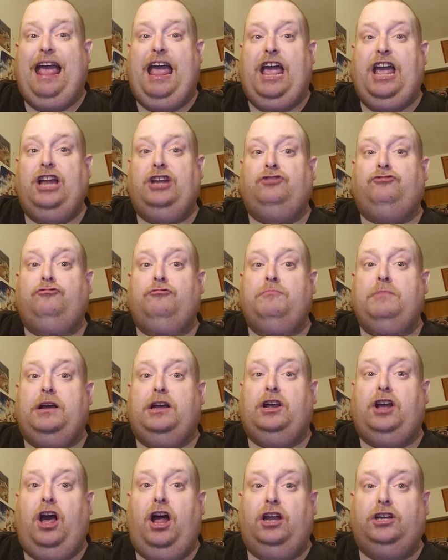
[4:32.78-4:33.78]
Andrew
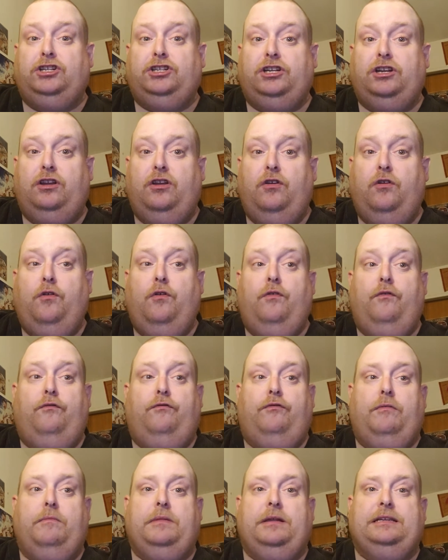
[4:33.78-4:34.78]
McCutchen
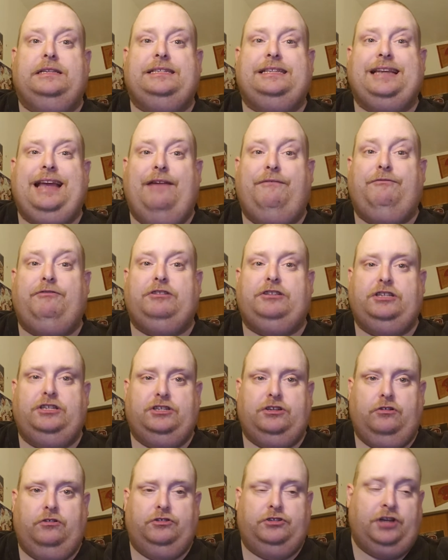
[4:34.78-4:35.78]
from the San
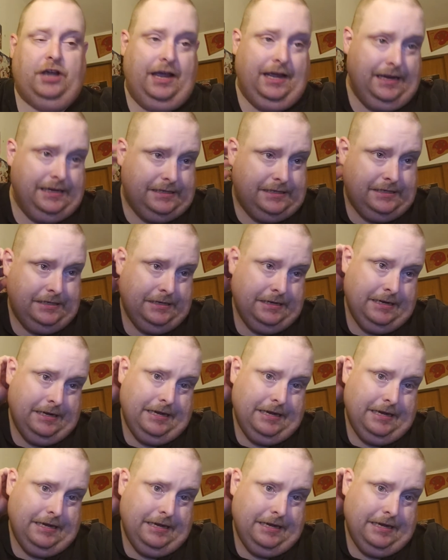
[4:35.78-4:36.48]
Francisco Giants.